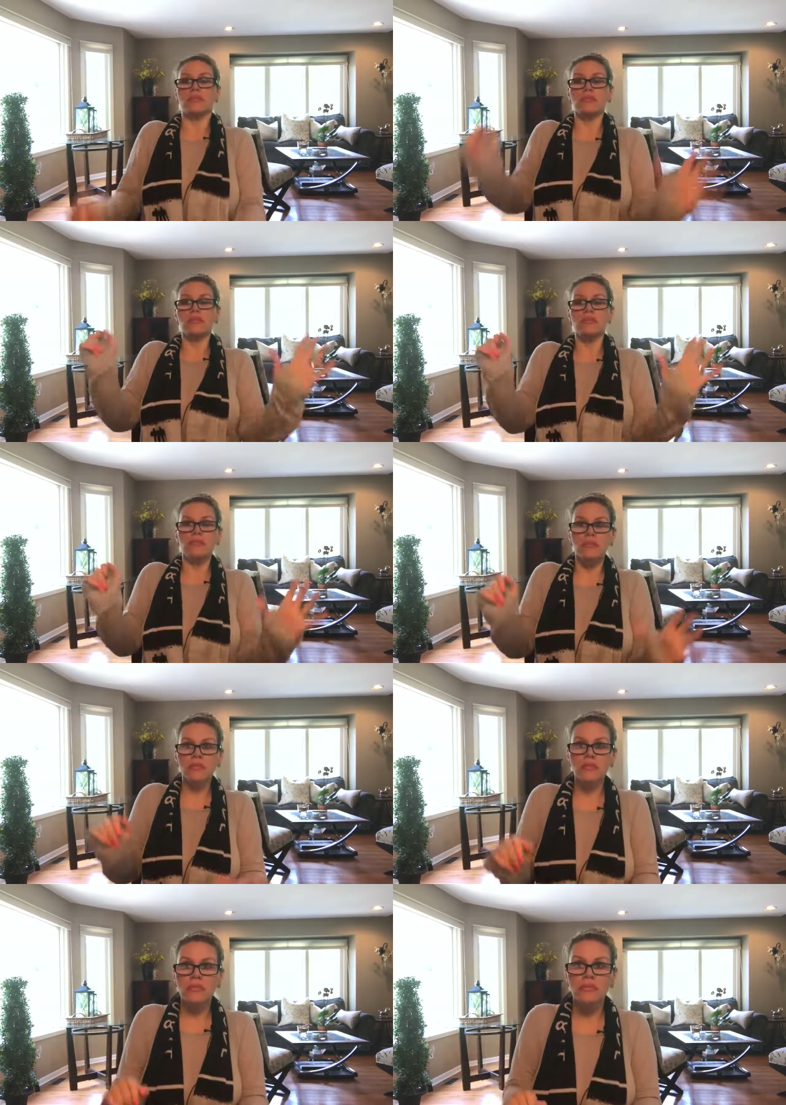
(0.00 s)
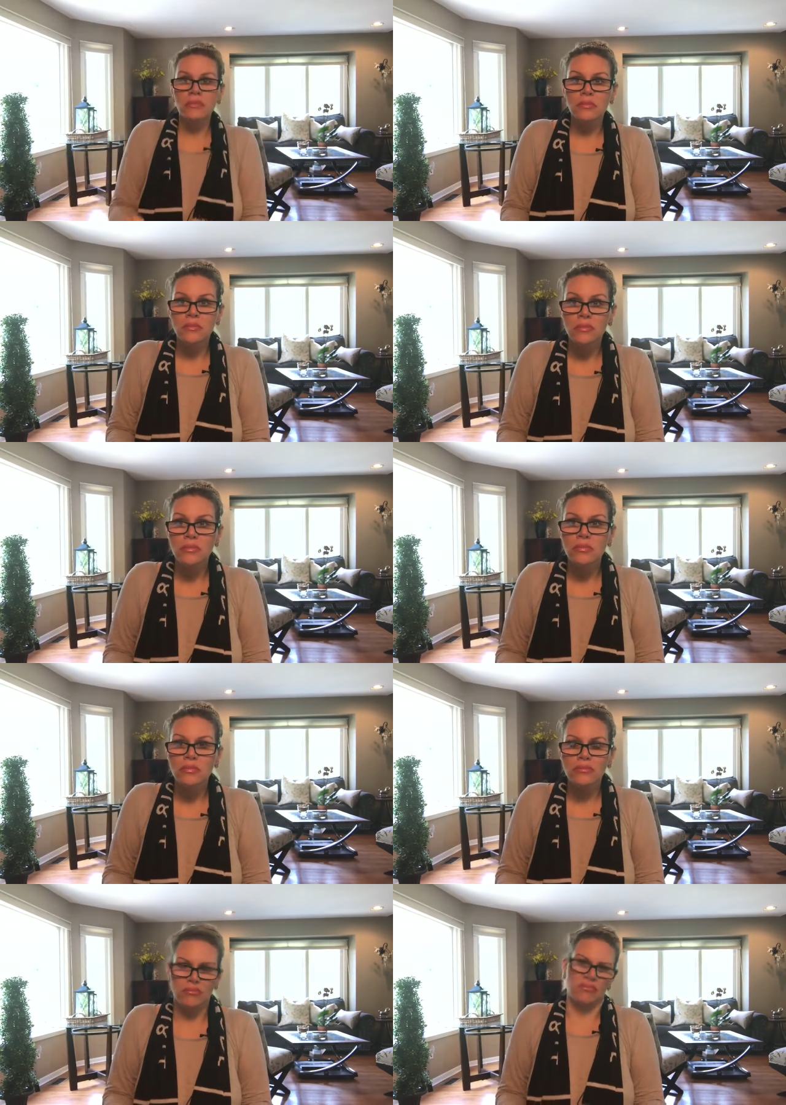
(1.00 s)

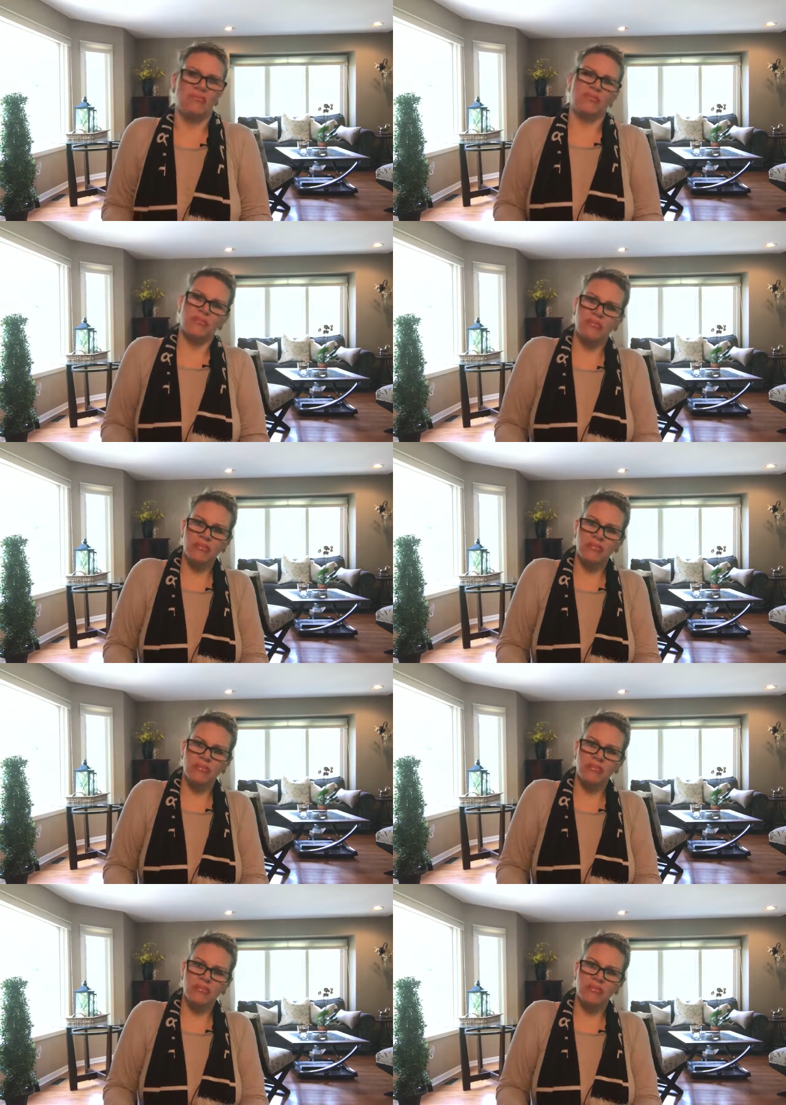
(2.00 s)
[no speech]